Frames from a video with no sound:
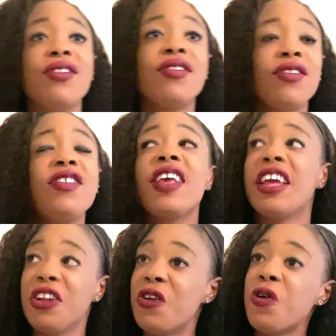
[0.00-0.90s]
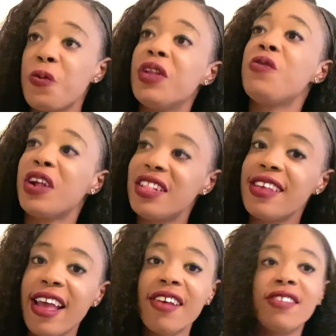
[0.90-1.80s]
She said, it did hurt when you had
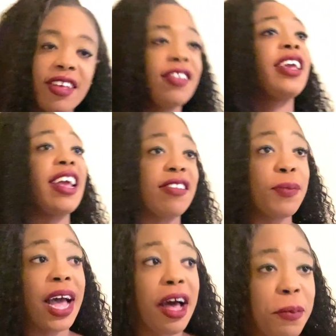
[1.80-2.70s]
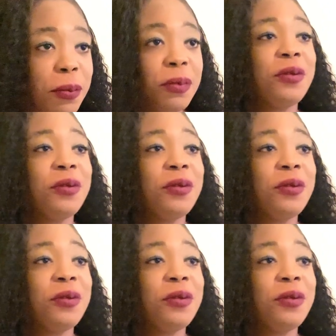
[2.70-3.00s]
sex? I said, yes, mom.